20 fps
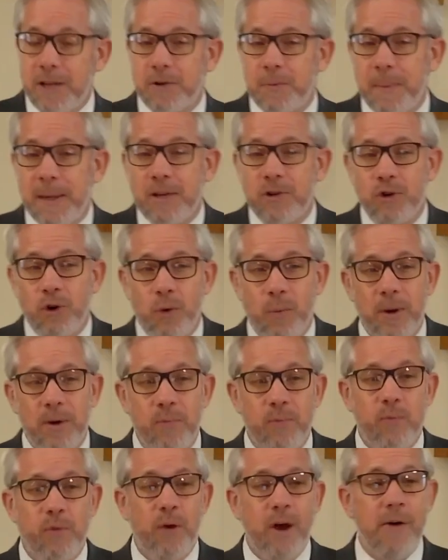make sure we
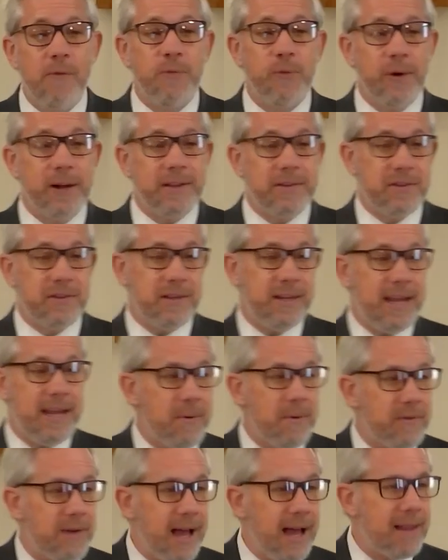reverence the
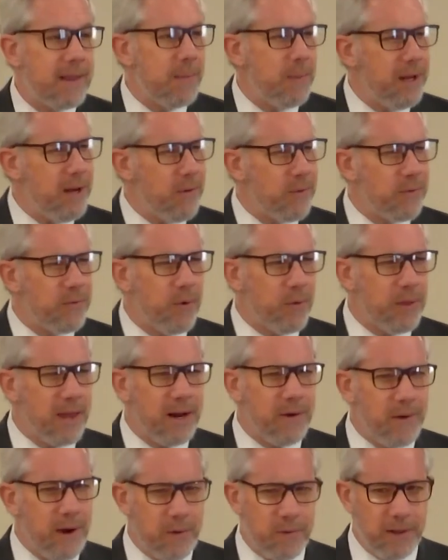name of God, that we don't throw
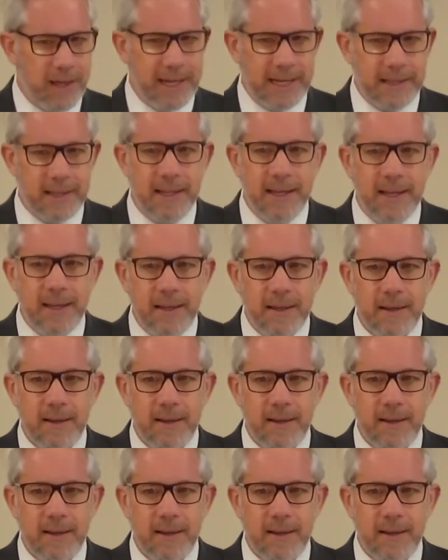that around lightly.